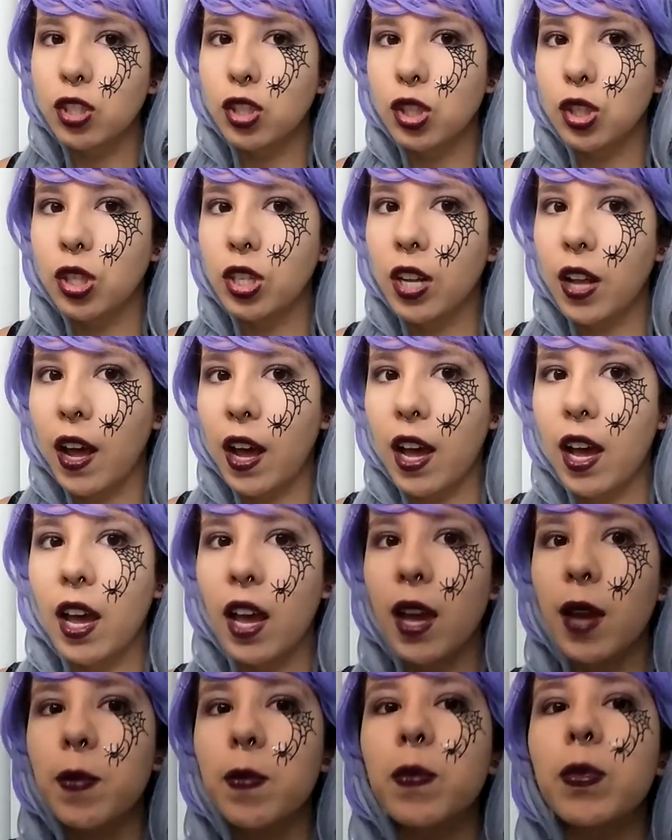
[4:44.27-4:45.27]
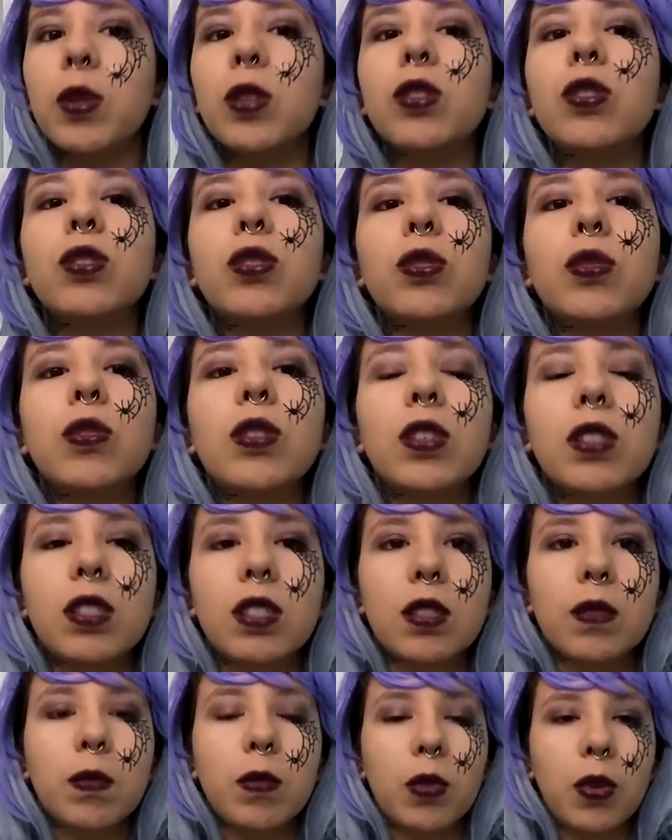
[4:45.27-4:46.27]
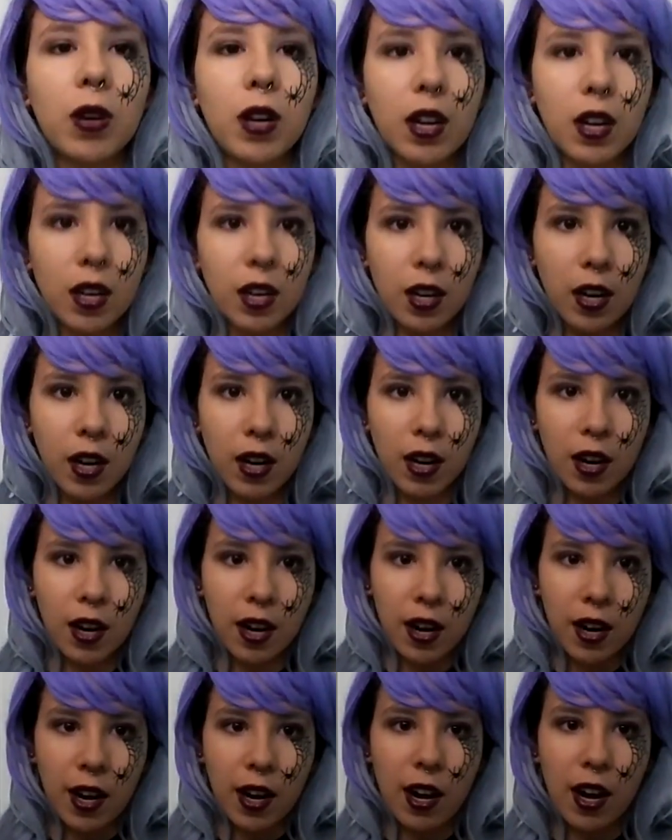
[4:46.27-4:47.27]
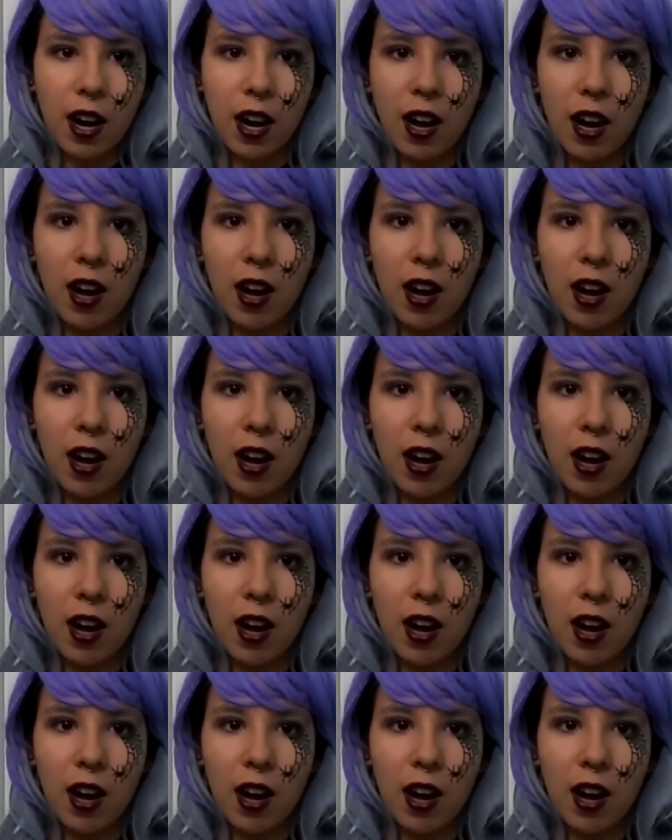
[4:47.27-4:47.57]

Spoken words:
Should I pursue this more?